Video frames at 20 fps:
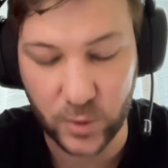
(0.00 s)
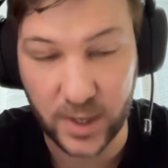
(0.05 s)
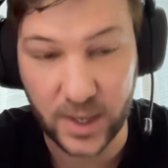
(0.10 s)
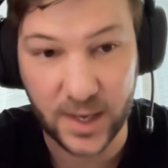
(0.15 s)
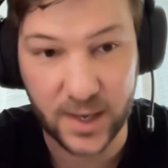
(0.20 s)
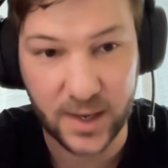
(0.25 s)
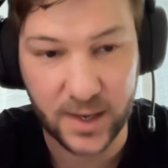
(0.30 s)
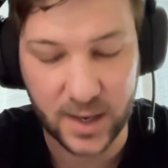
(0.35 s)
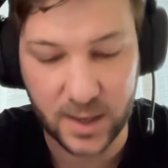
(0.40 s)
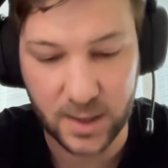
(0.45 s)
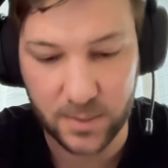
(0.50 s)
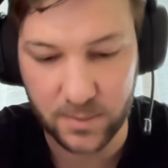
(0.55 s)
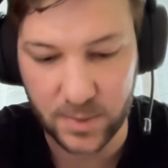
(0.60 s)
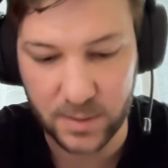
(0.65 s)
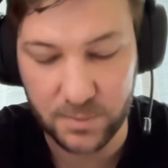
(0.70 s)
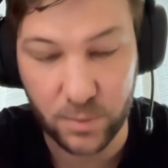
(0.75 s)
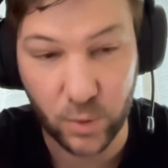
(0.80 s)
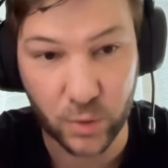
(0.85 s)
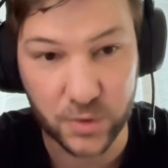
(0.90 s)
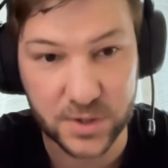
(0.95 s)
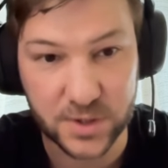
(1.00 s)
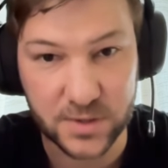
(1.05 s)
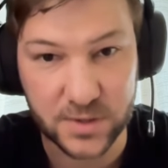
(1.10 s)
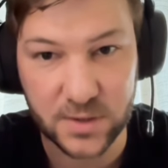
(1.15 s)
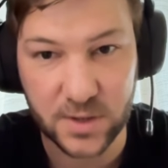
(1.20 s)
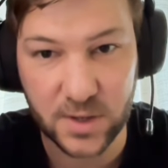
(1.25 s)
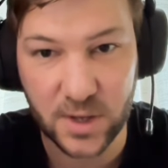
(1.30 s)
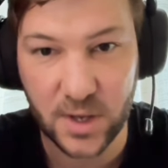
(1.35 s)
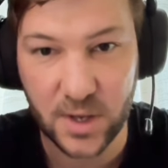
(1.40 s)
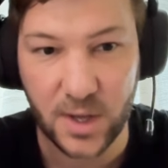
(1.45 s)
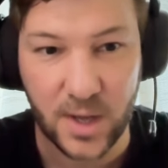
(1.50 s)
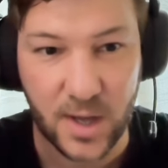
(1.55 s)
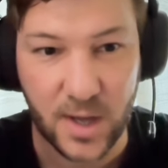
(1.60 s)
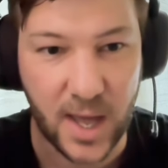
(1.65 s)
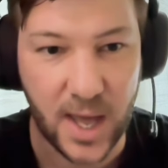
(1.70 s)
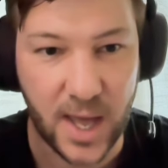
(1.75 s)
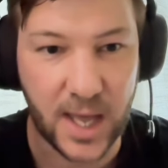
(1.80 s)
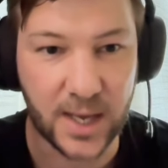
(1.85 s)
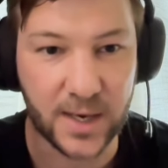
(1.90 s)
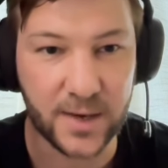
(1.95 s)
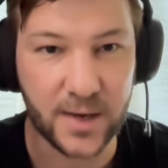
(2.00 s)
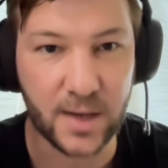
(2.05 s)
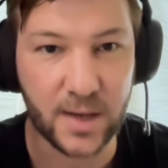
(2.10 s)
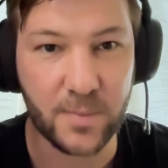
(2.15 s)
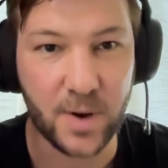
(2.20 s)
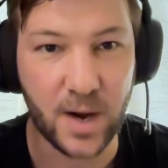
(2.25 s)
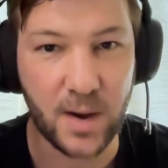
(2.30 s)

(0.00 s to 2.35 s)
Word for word: really important. And